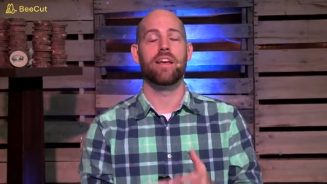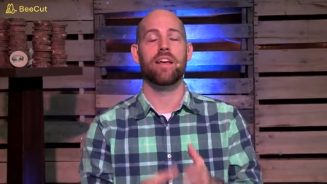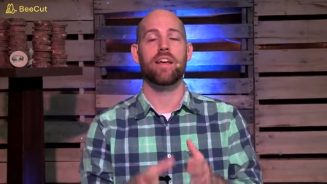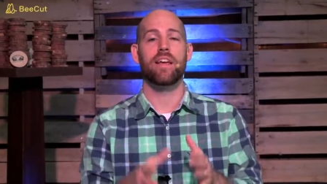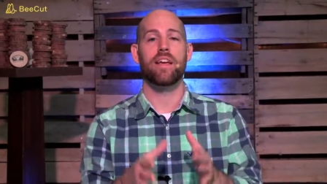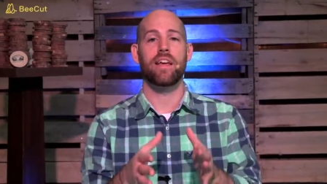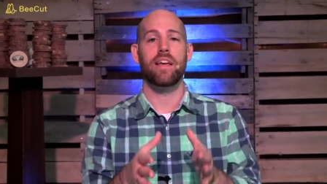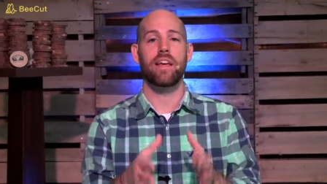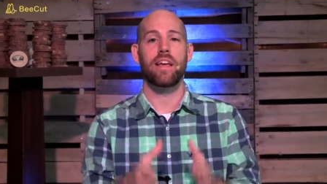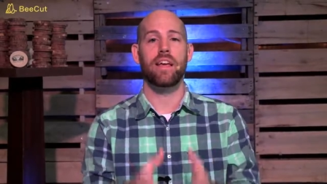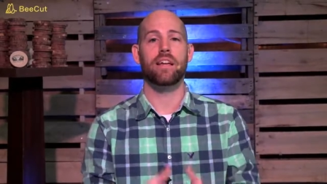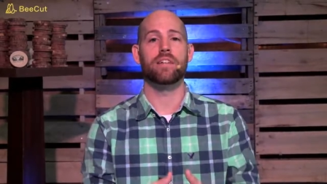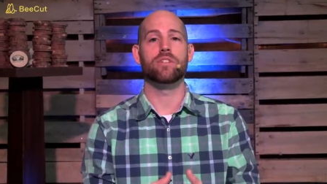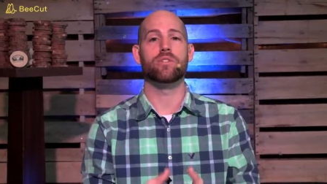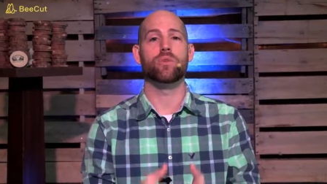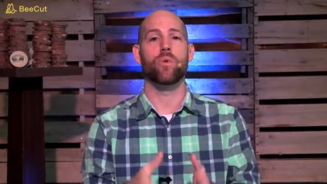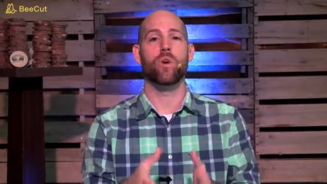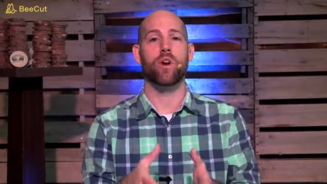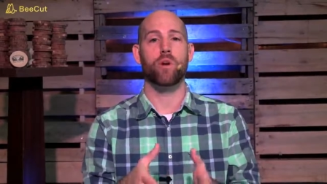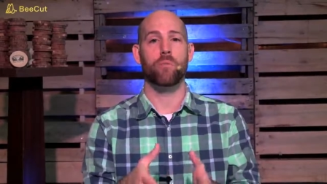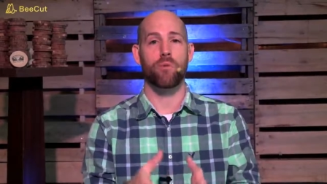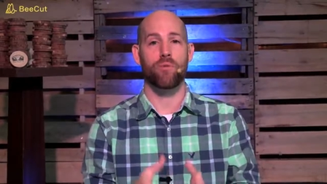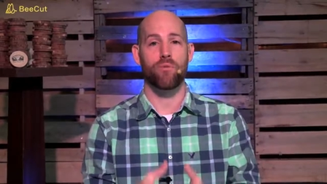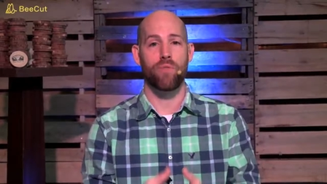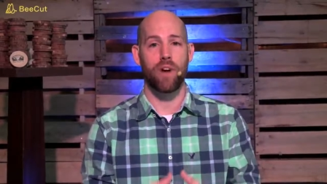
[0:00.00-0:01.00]
He is the one
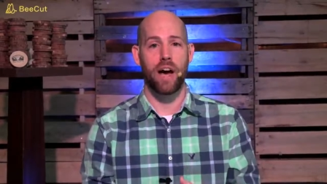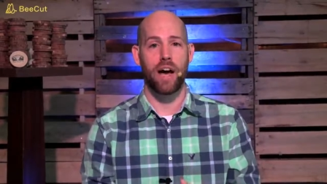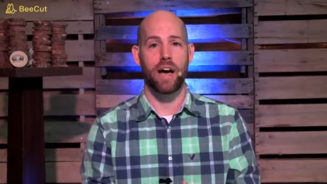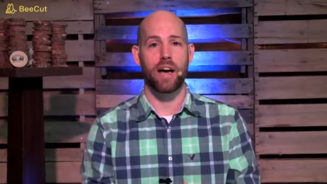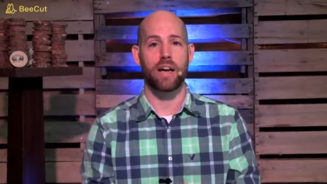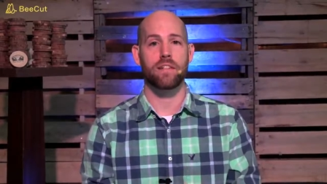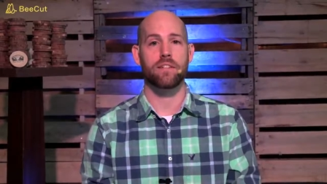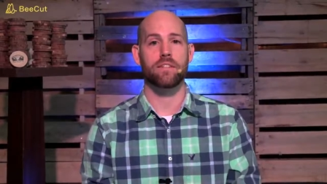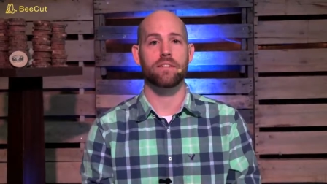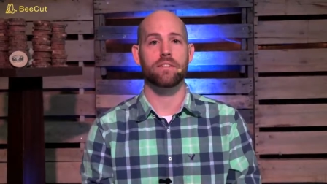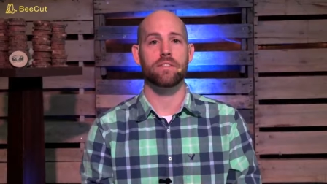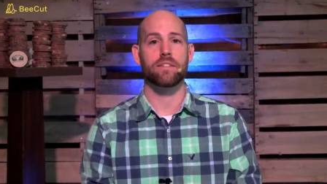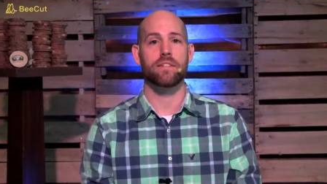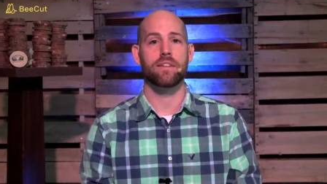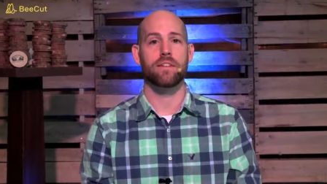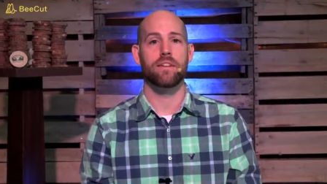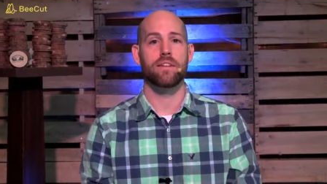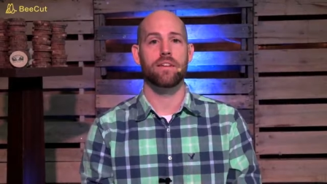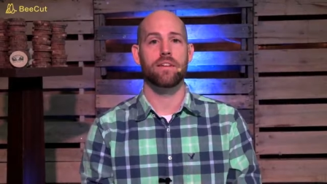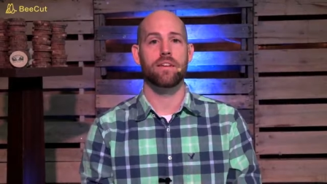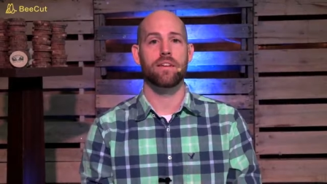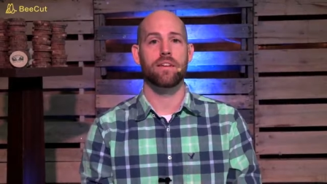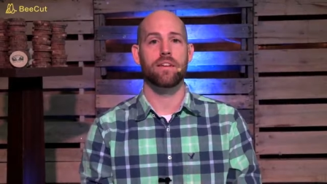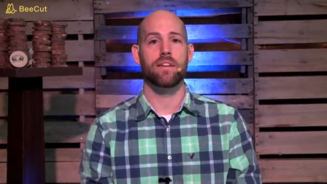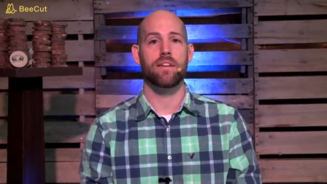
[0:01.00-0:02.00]
who provides,
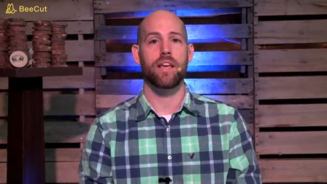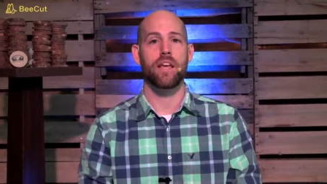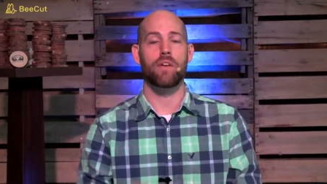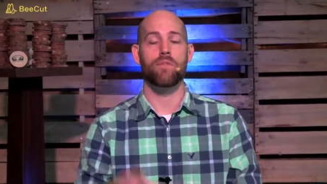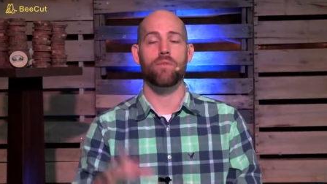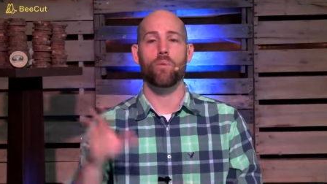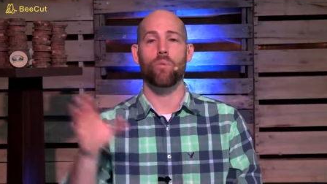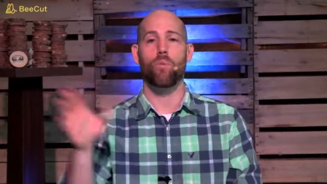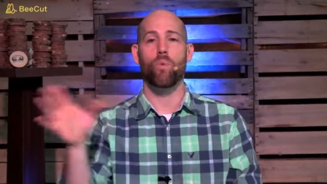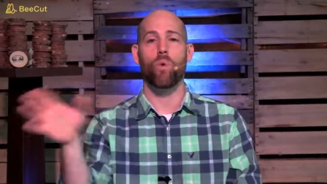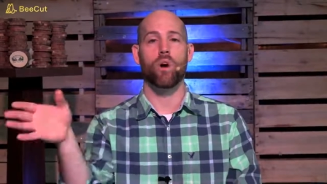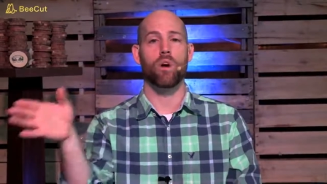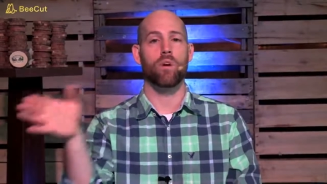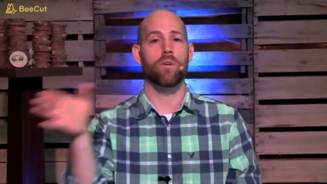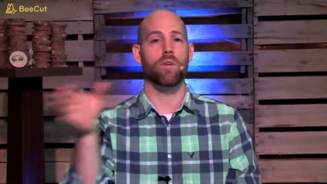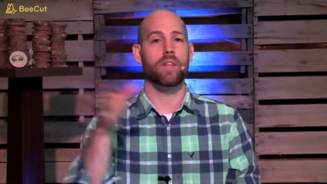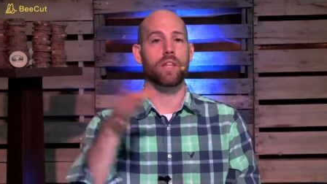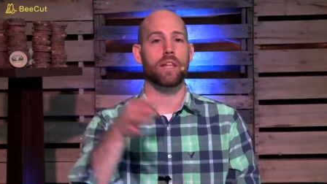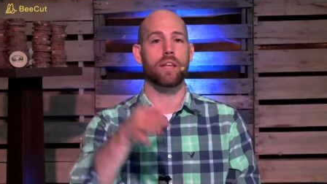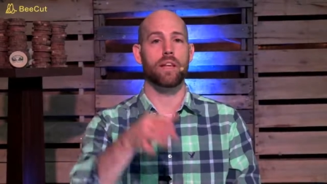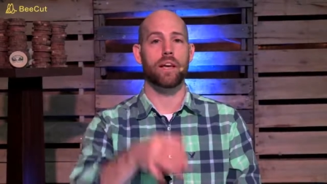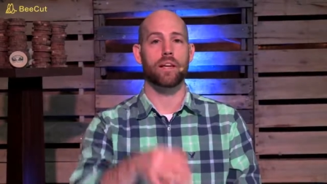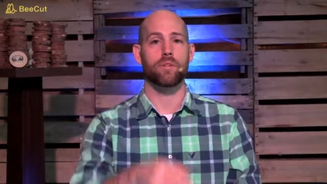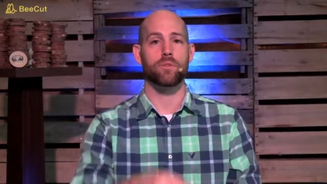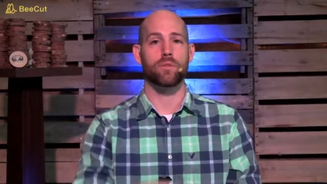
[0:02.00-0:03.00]
even water in the
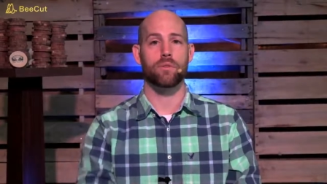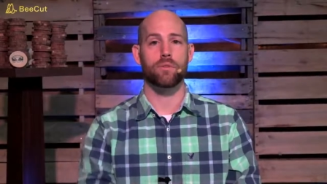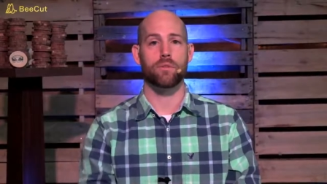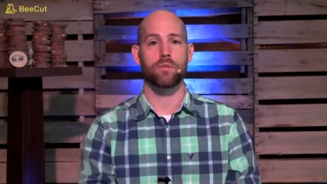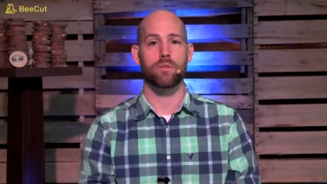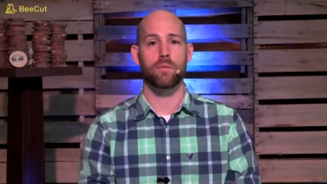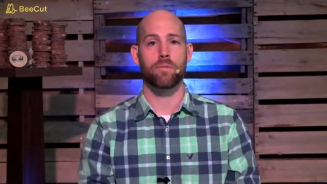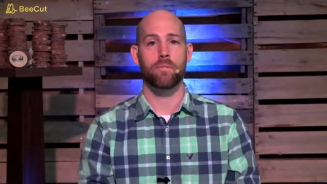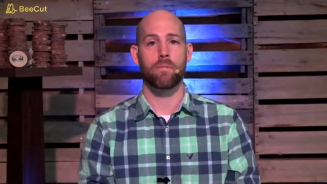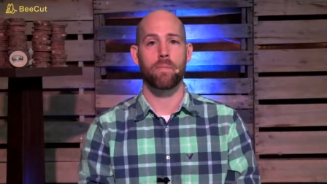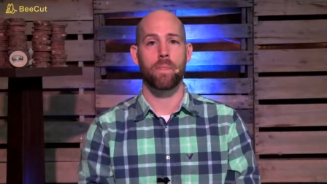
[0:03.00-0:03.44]
desert.